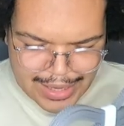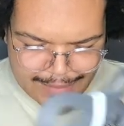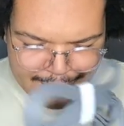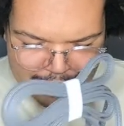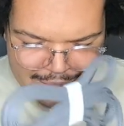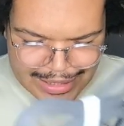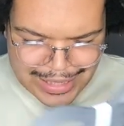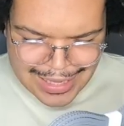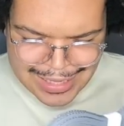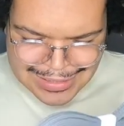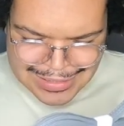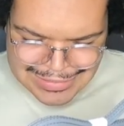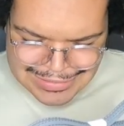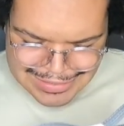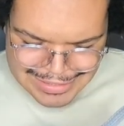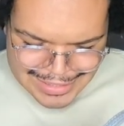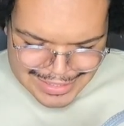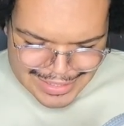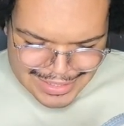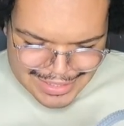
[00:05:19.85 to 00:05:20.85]
I mean,
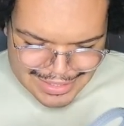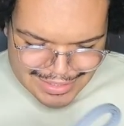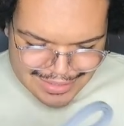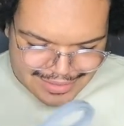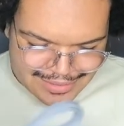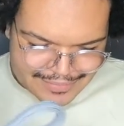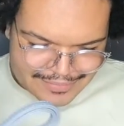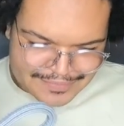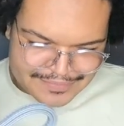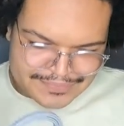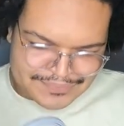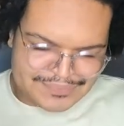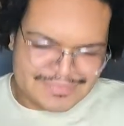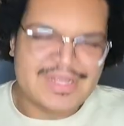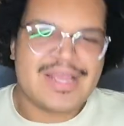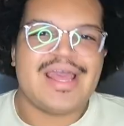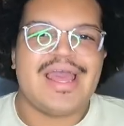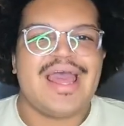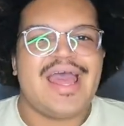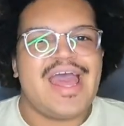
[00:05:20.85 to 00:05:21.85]
honestly,
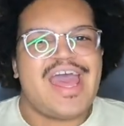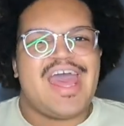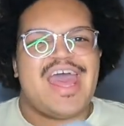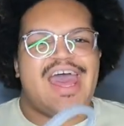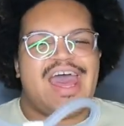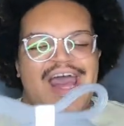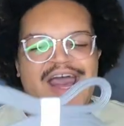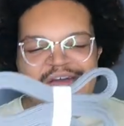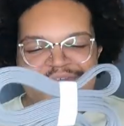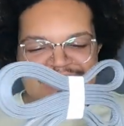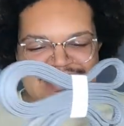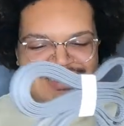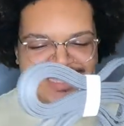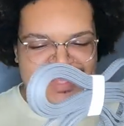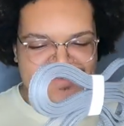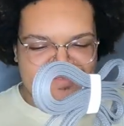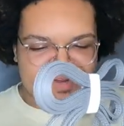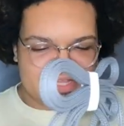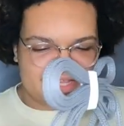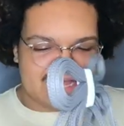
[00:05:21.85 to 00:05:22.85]
I
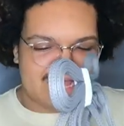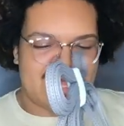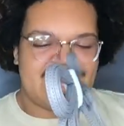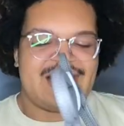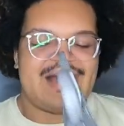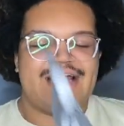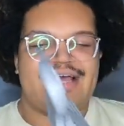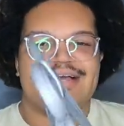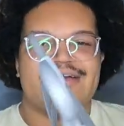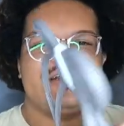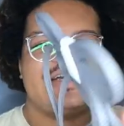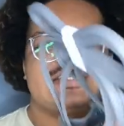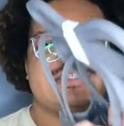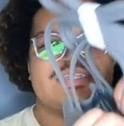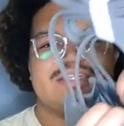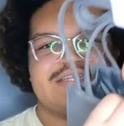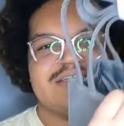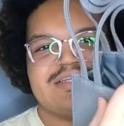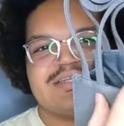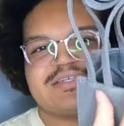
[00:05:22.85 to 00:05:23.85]
was given a lot
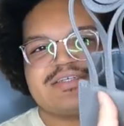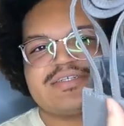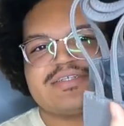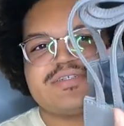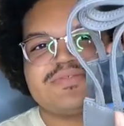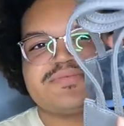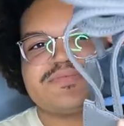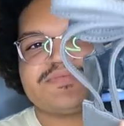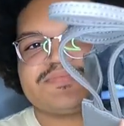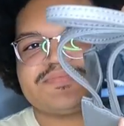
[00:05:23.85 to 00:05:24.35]
because look,